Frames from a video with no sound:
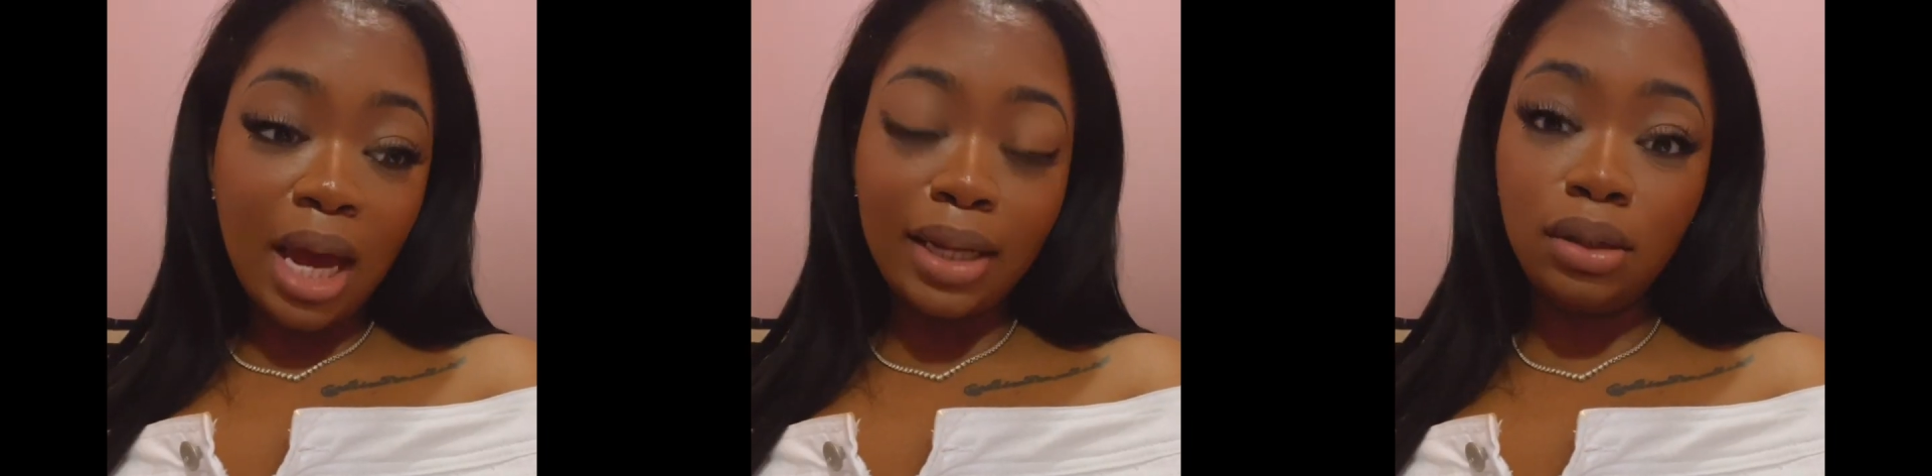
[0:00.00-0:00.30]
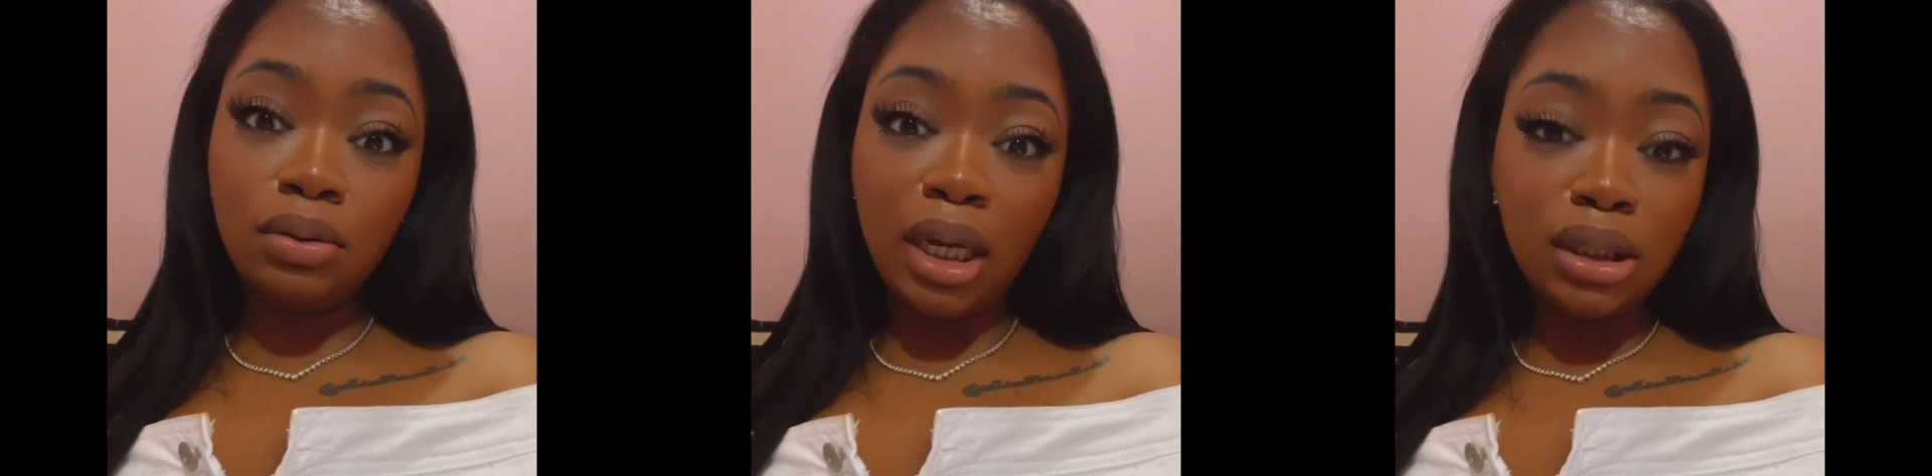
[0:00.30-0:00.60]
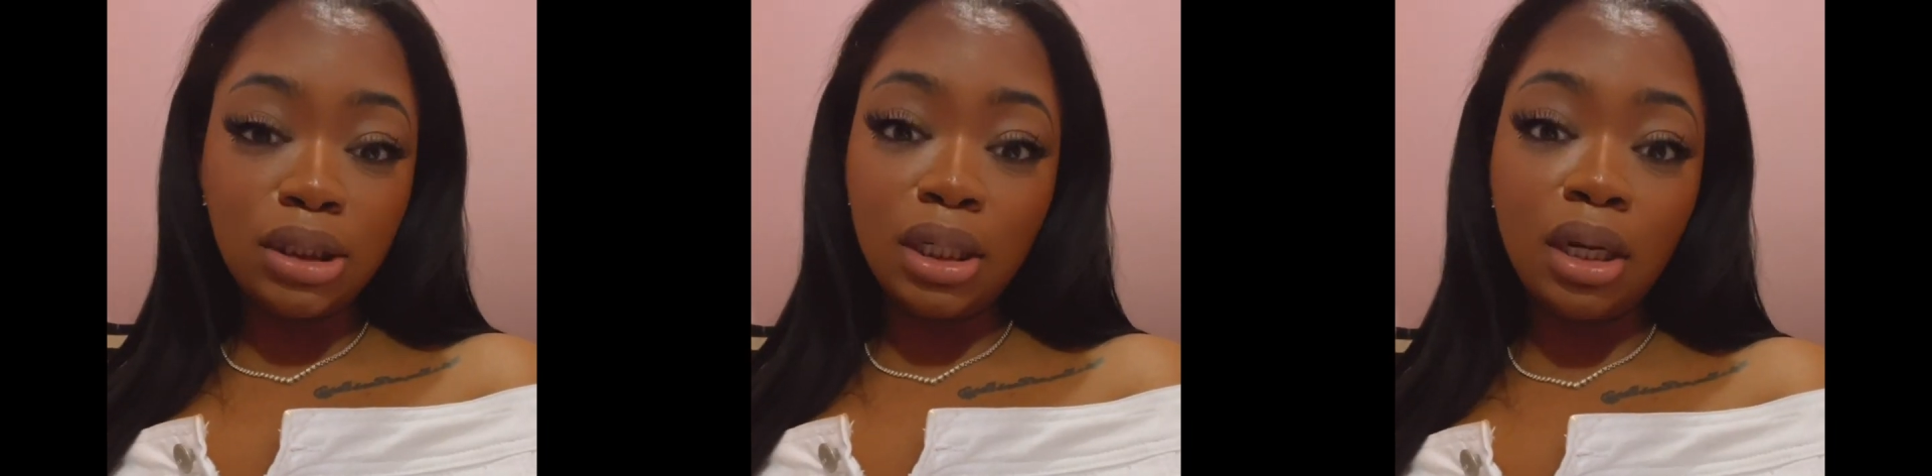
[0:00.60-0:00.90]
I
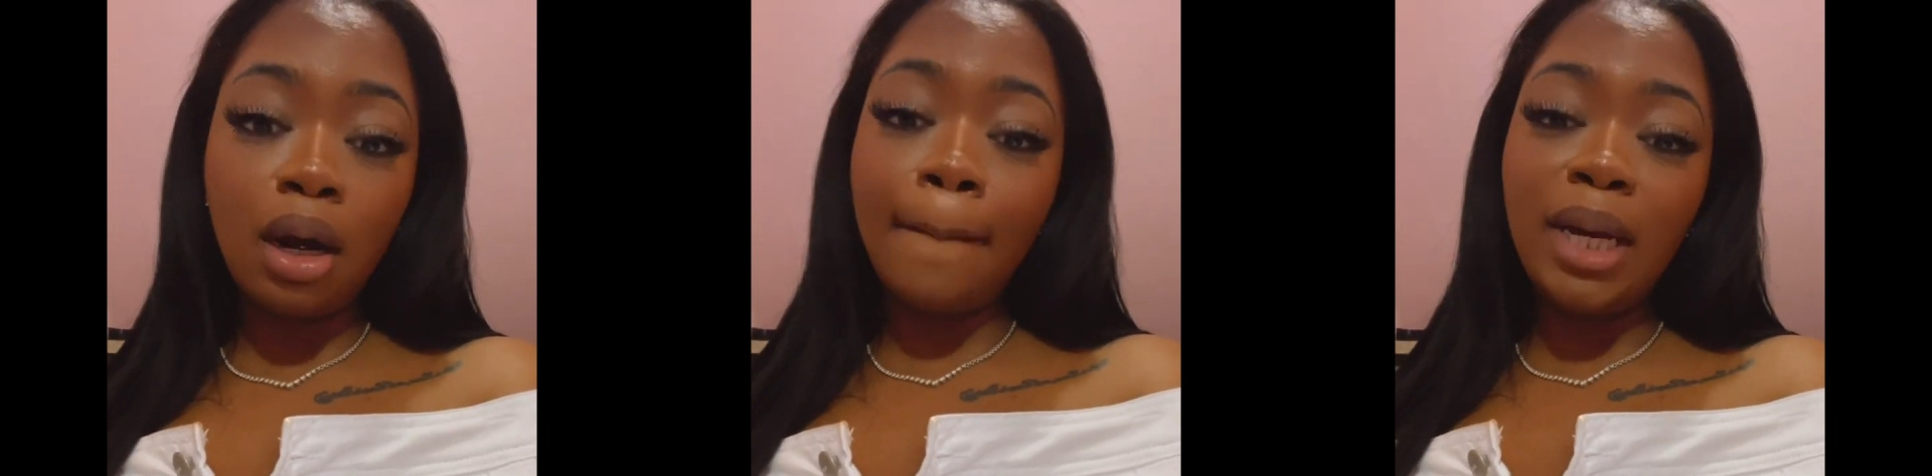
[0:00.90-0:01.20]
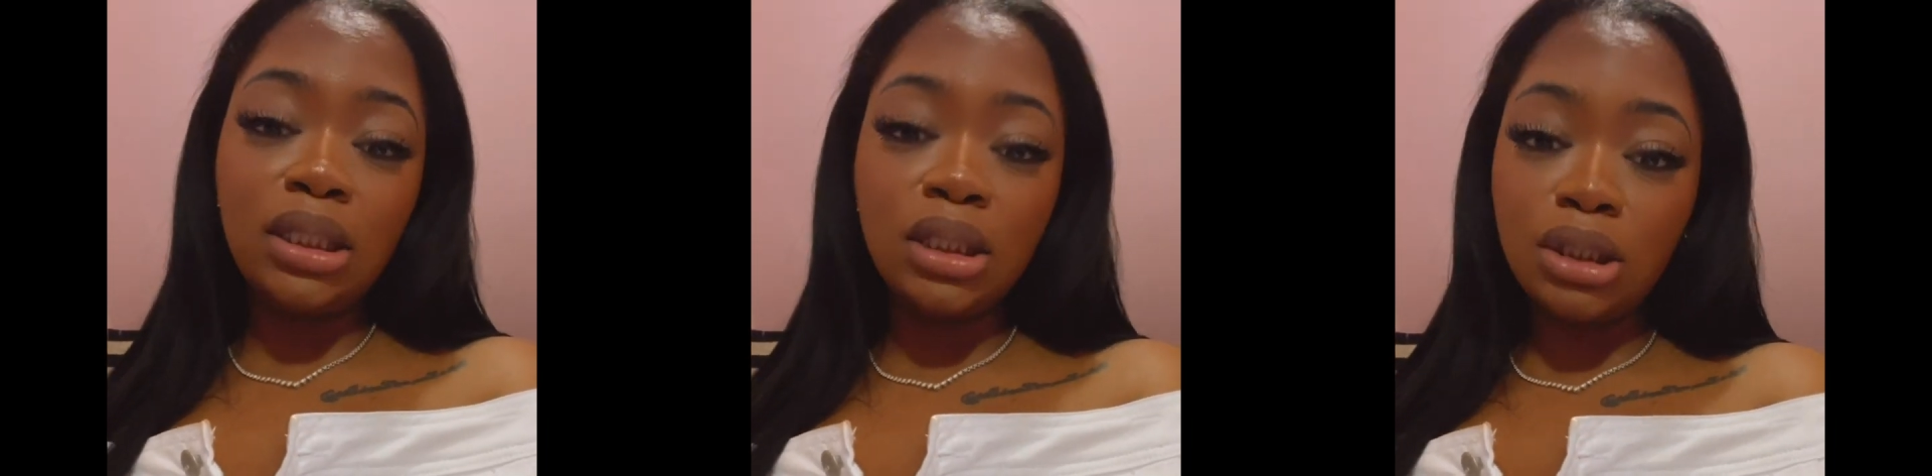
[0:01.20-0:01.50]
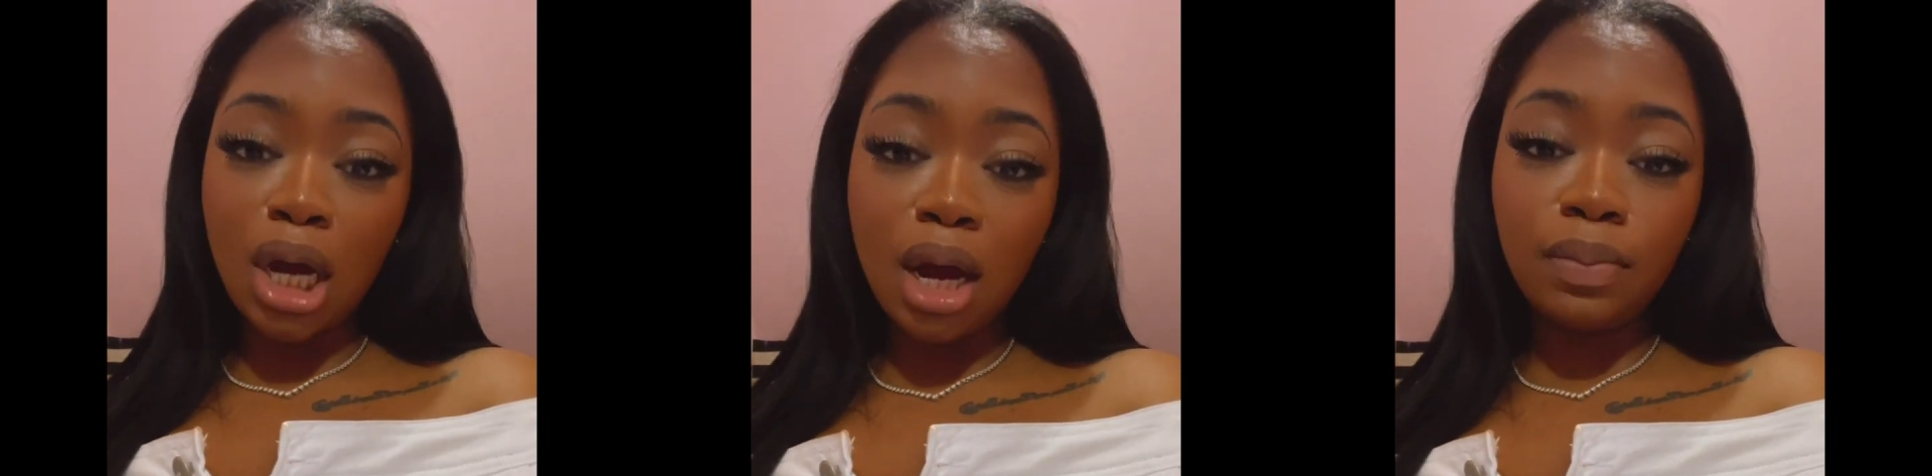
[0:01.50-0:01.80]
think she did an
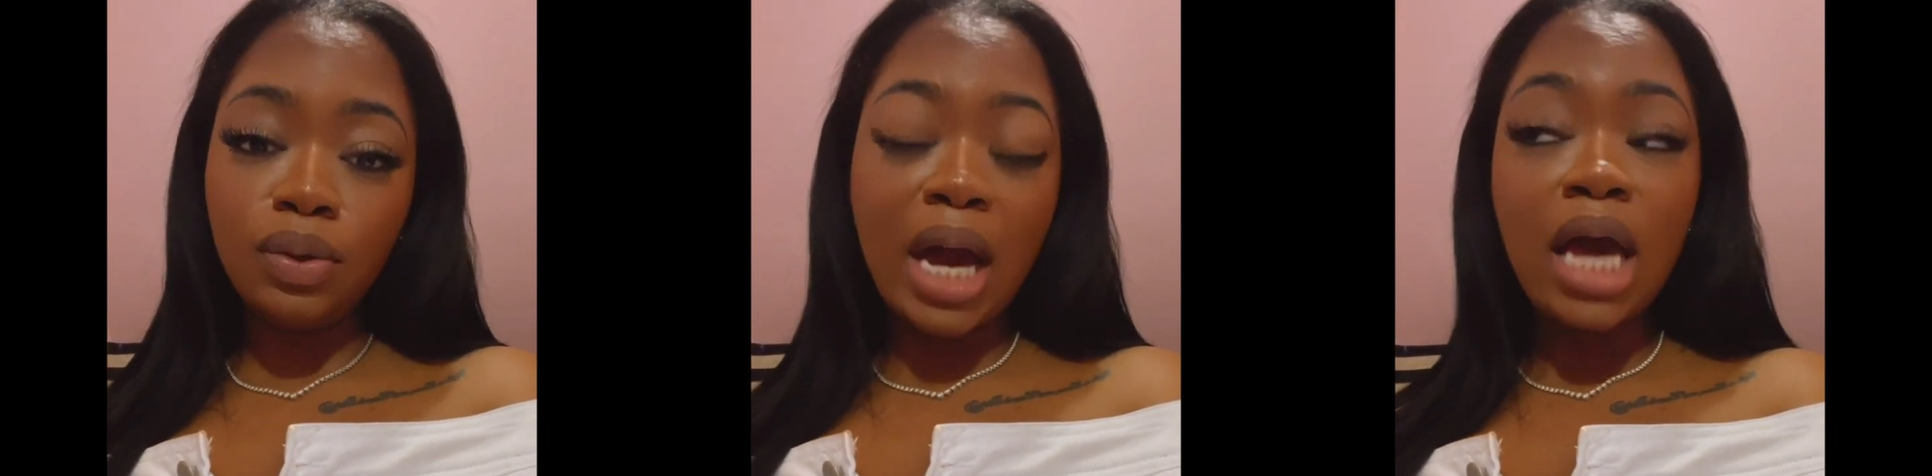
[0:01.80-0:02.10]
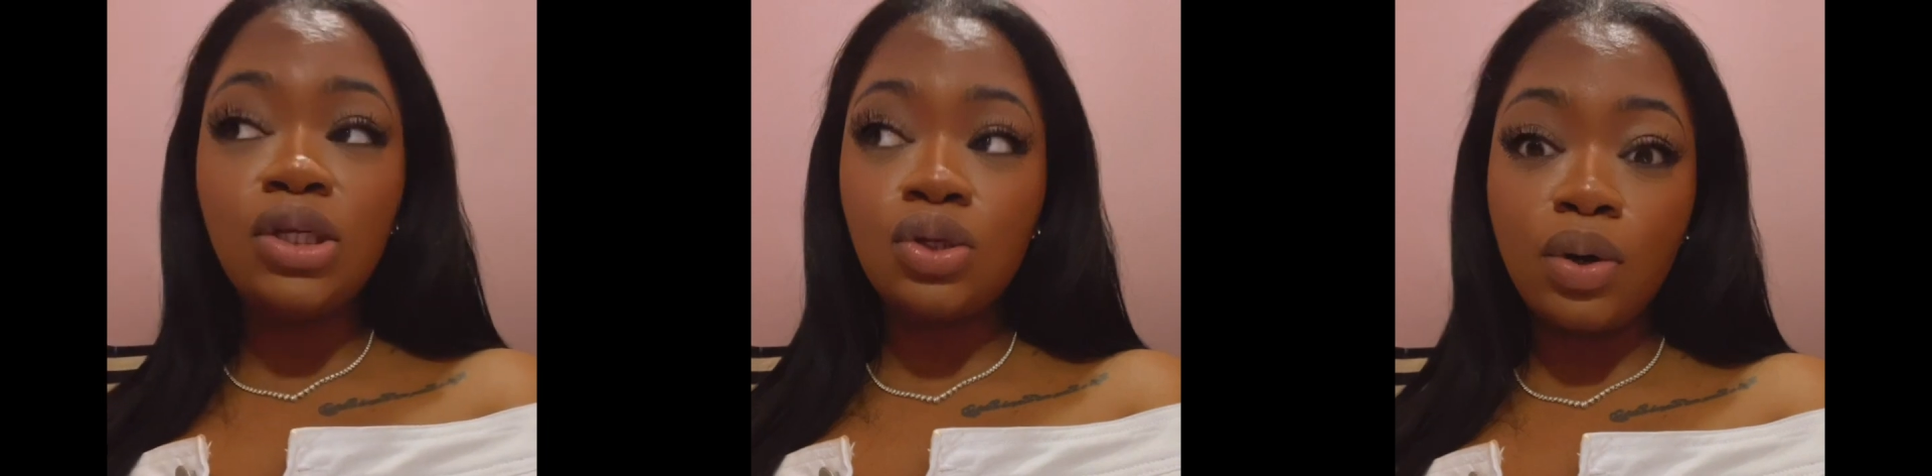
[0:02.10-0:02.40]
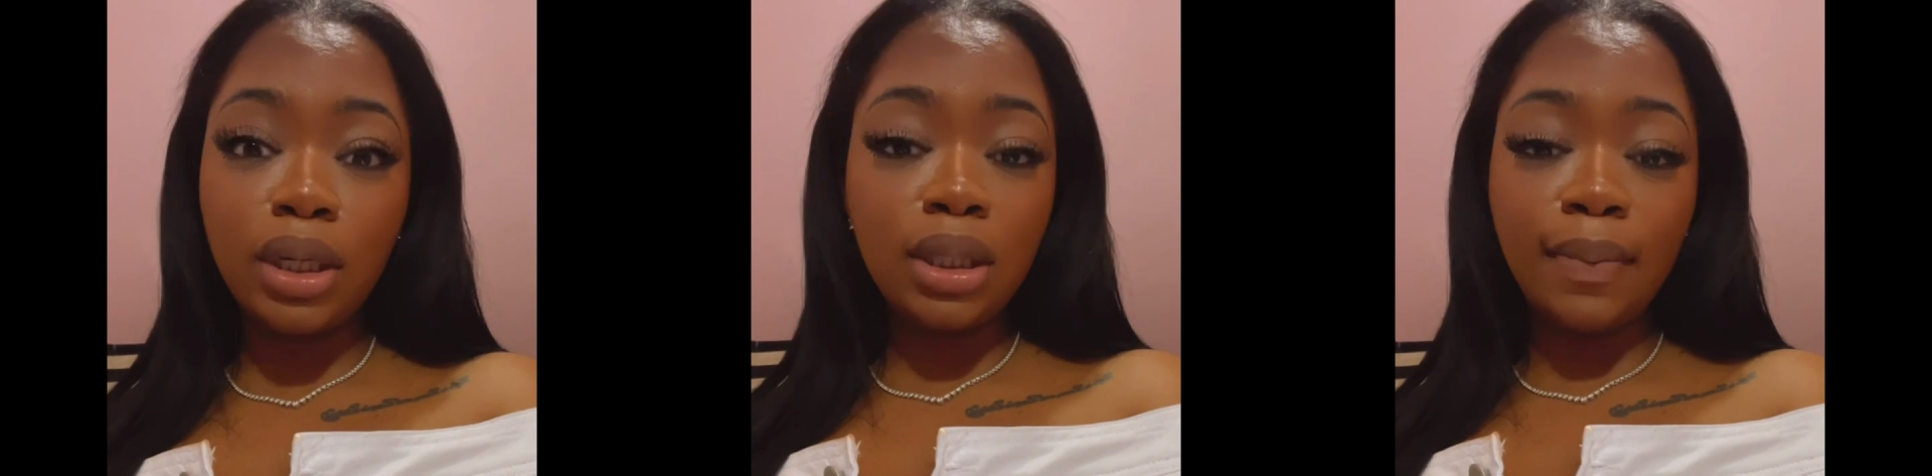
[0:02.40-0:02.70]
amazing job. You guys
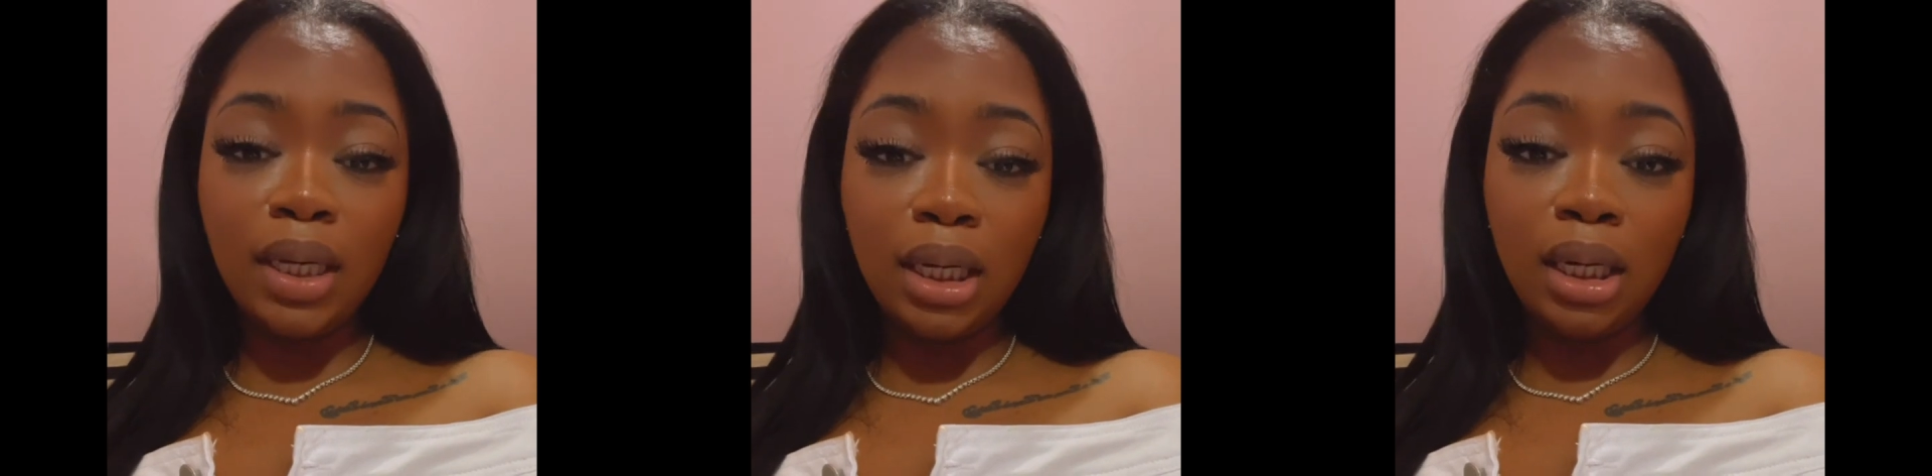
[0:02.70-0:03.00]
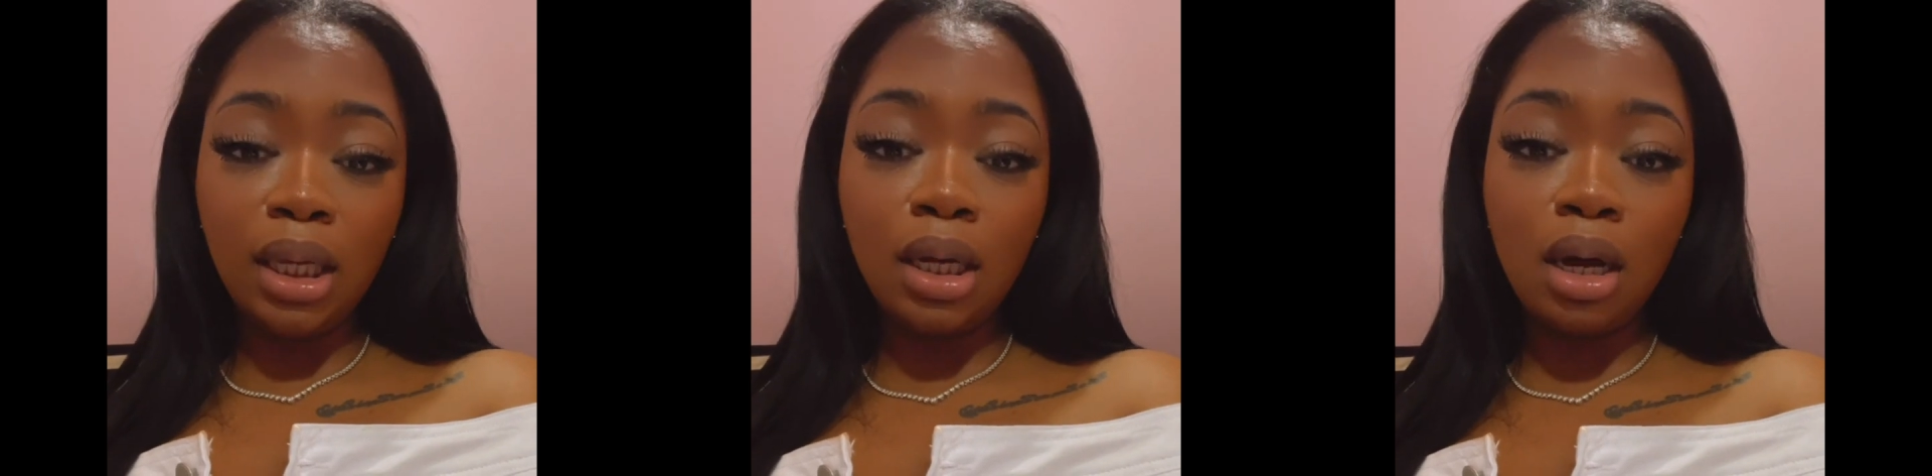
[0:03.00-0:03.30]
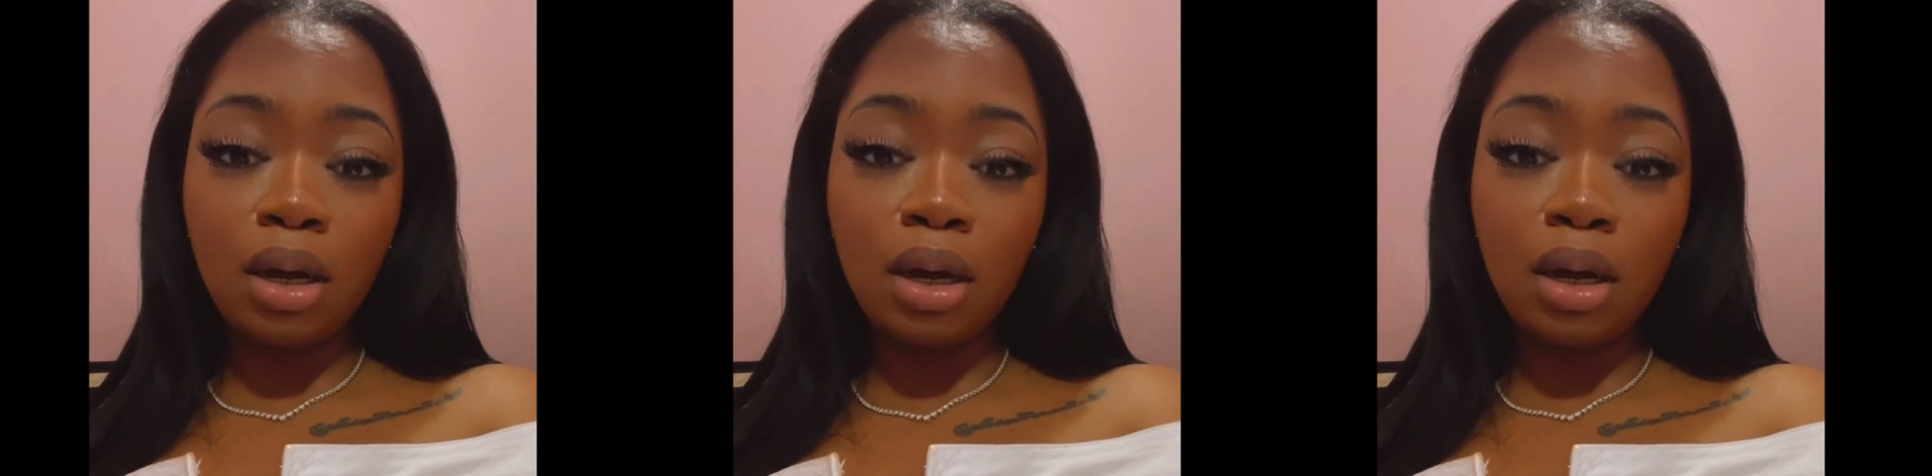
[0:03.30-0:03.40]
saw it in the beginning.